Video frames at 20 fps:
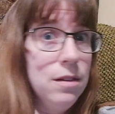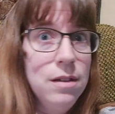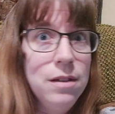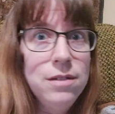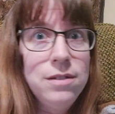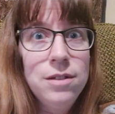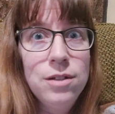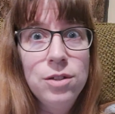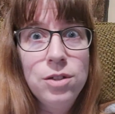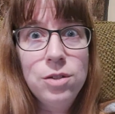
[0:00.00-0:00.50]

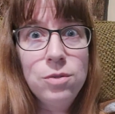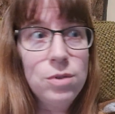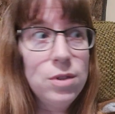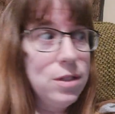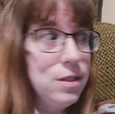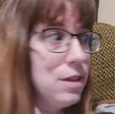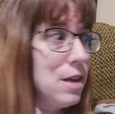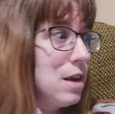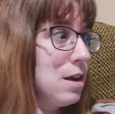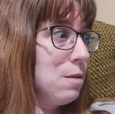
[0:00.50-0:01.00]
listen to
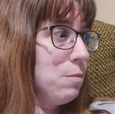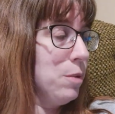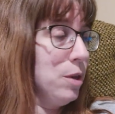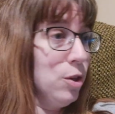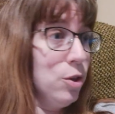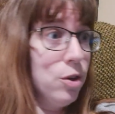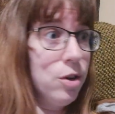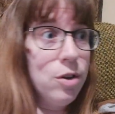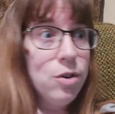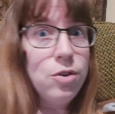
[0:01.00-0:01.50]
her say them
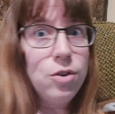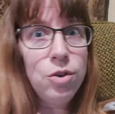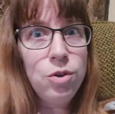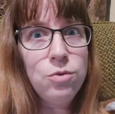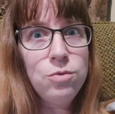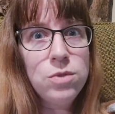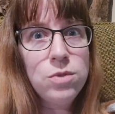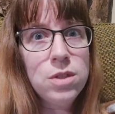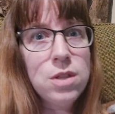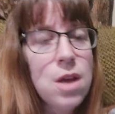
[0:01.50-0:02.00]
and look at her
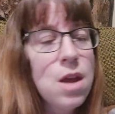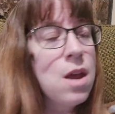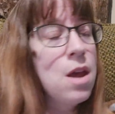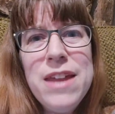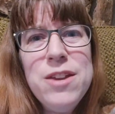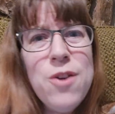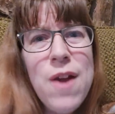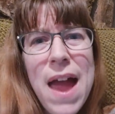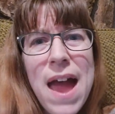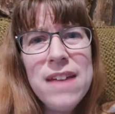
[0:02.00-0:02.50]
notes.
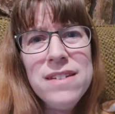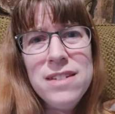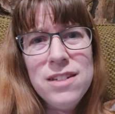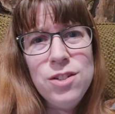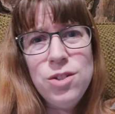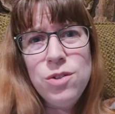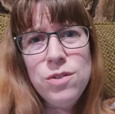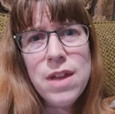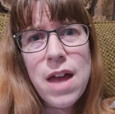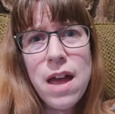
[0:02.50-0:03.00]
You had
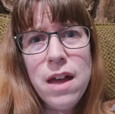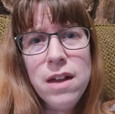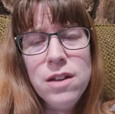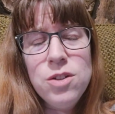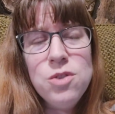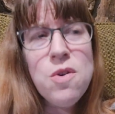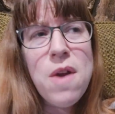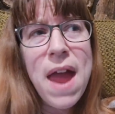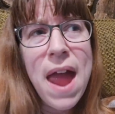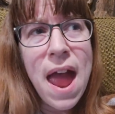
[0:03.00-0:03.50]
to do that.
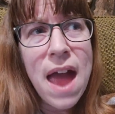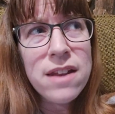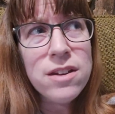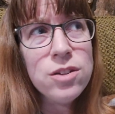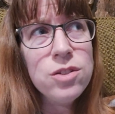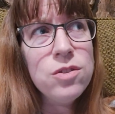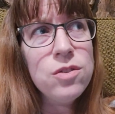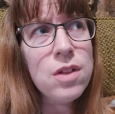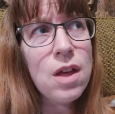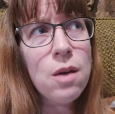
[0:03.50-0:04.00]
You had
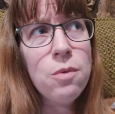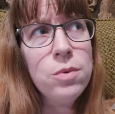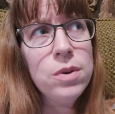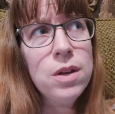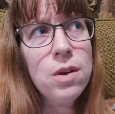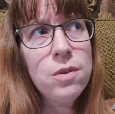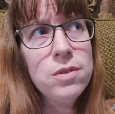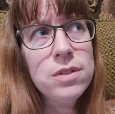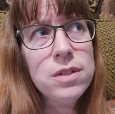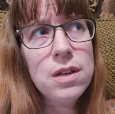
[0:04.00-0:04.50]
to do that
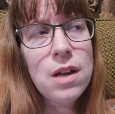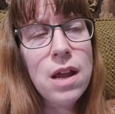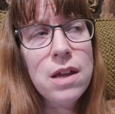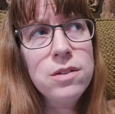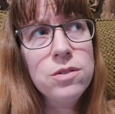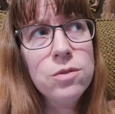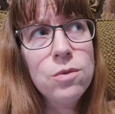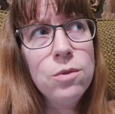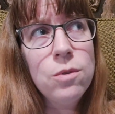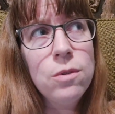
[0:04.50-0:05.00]
when I was in
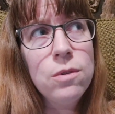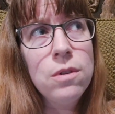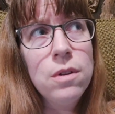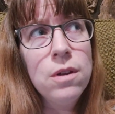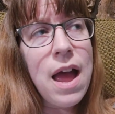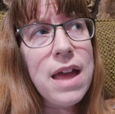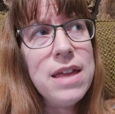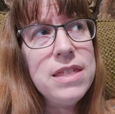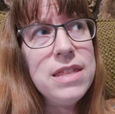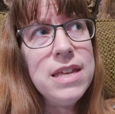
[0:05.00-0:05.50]
high school.
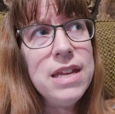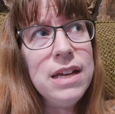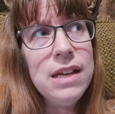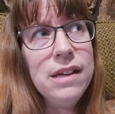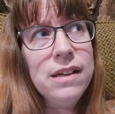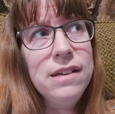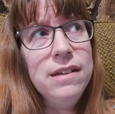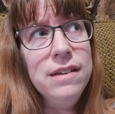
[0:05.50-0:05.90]
I think